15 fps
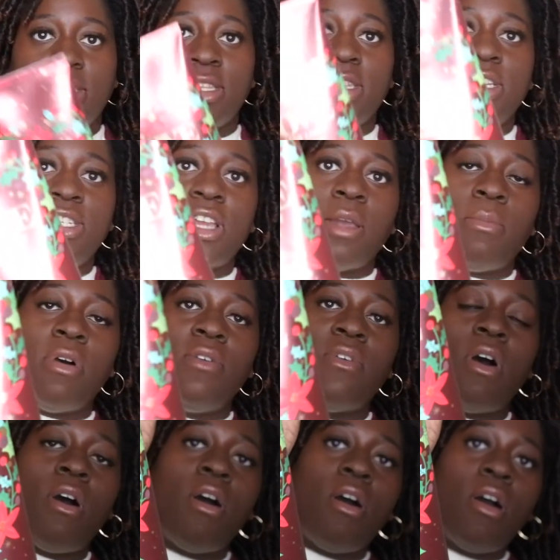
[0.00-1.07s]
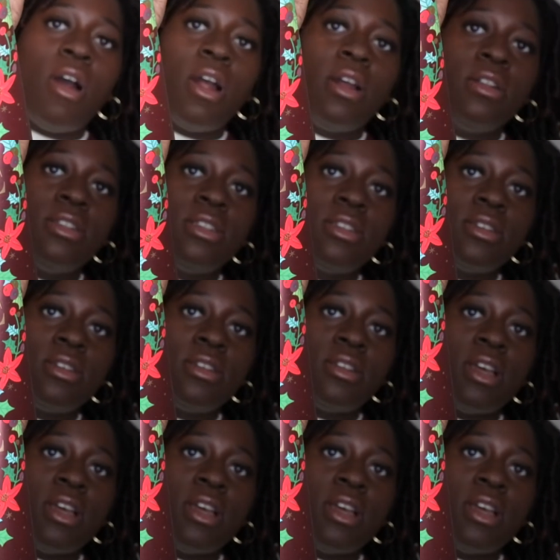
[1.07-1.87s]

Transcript: is in the shape of a heart.